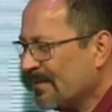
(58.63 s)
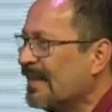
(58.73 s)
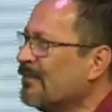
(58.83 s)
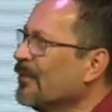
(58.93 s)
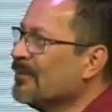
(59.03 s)

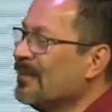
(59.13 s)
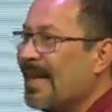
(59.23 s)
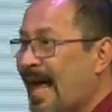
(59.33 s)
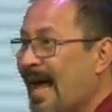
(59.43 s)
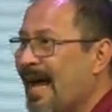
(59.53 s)
And so
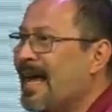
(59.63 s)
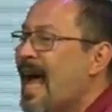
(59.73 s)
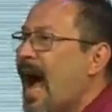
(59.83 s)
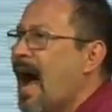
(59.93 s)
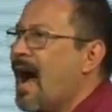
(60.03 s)
today,
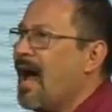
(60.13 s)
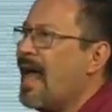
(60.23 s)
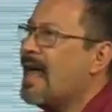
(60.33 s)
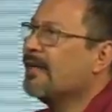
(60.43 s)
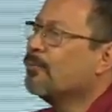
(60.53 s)
uh,
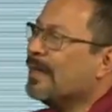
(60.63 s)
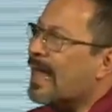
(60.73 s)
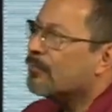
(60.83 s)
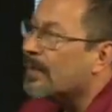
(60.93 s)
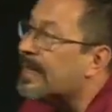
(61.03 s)
as, we,
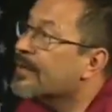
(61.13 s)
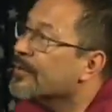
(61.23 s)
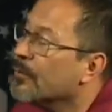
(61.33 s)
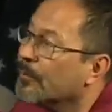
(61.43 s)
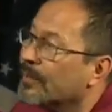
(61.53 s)
as we hear
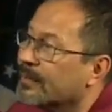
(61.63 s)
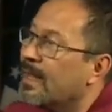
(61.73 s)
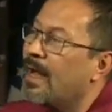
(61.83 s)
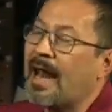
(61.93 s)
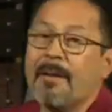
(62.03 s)
the word of
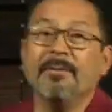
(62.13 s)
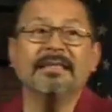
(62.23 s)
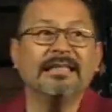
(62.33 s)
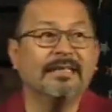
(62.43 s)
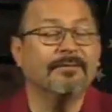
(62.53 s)
God, I
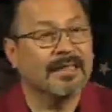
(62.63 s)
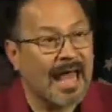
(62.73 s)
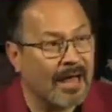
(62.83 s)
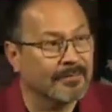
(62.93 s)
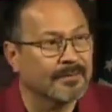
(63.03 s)
believe in the
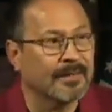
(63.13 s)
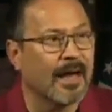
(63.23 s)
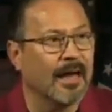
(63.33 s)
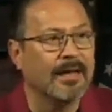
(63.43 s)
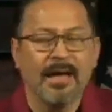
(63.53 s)
house of
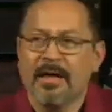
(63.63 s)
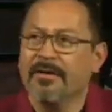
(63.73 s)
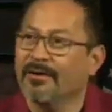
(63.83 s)
God, there